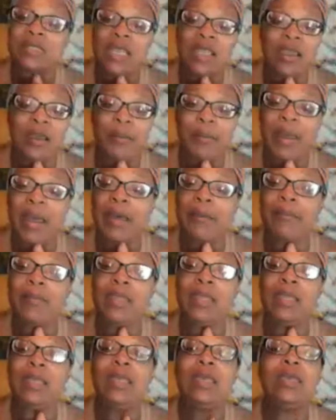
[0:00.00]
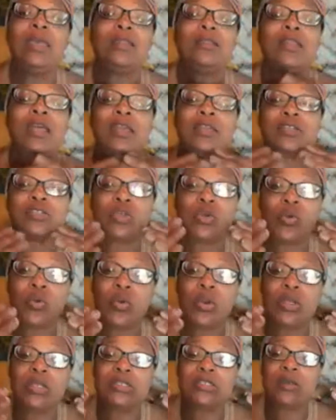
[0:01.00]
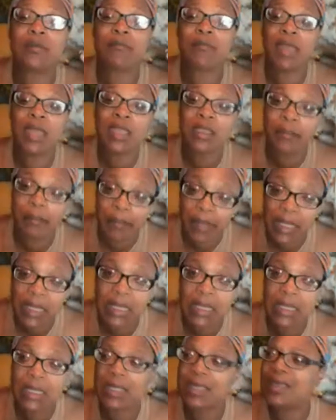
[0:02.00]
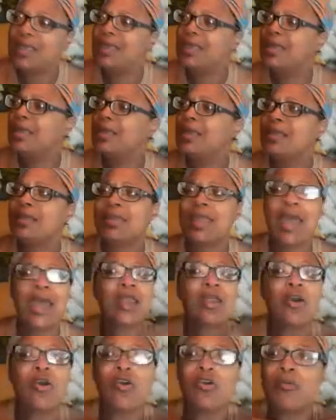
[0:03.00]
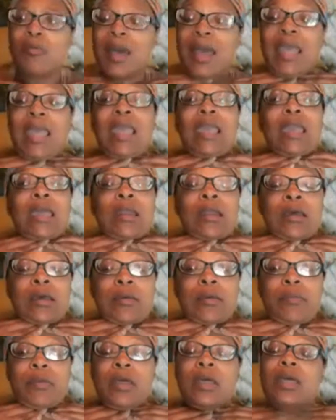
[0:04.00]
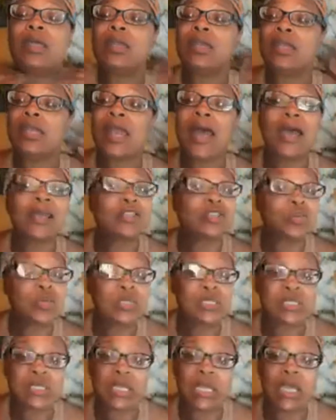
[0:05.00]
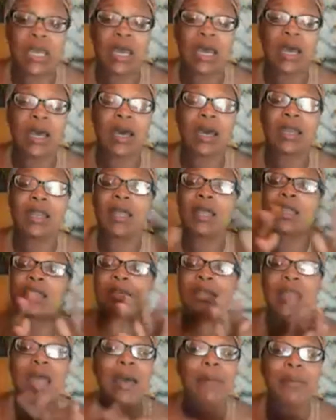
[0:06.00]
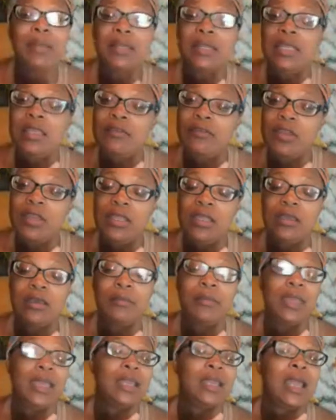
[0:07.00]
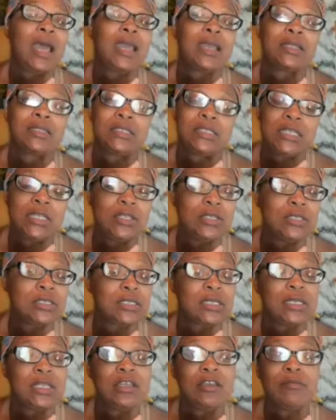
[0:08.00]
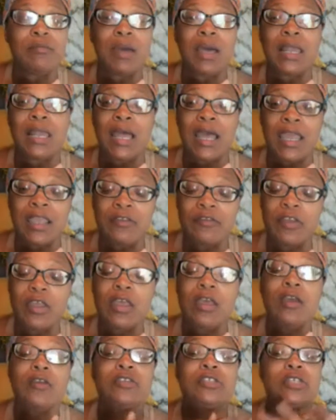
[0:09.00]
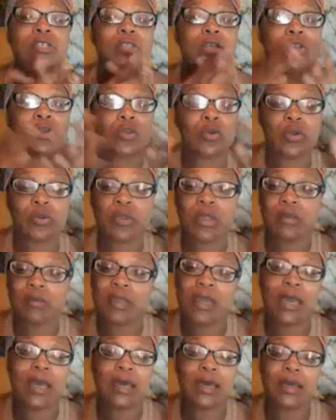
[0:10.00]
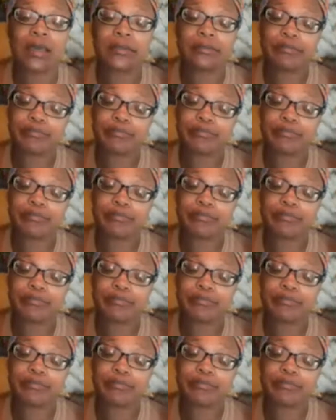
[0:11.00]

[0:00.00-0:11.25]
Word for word: could say about me that is going to make me not hold my head up, not trust in God, not believe in him, and not continue to live my life to the glory of God.